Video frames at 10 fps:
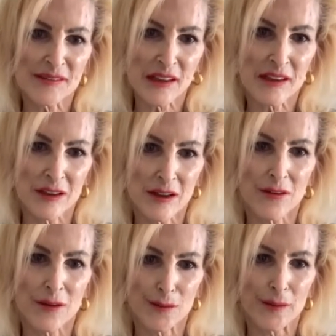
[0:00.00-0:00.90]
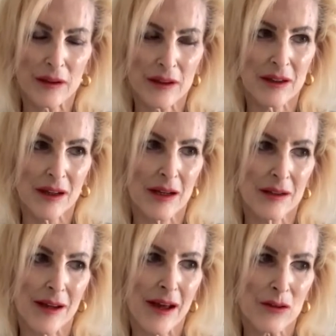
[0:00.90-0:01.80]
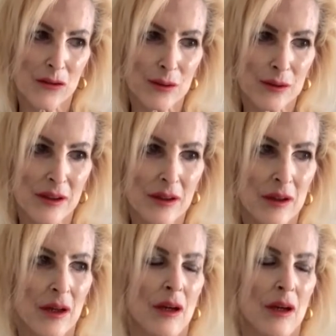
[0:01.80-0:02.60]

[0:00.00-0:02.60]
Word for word: studied other but and and actually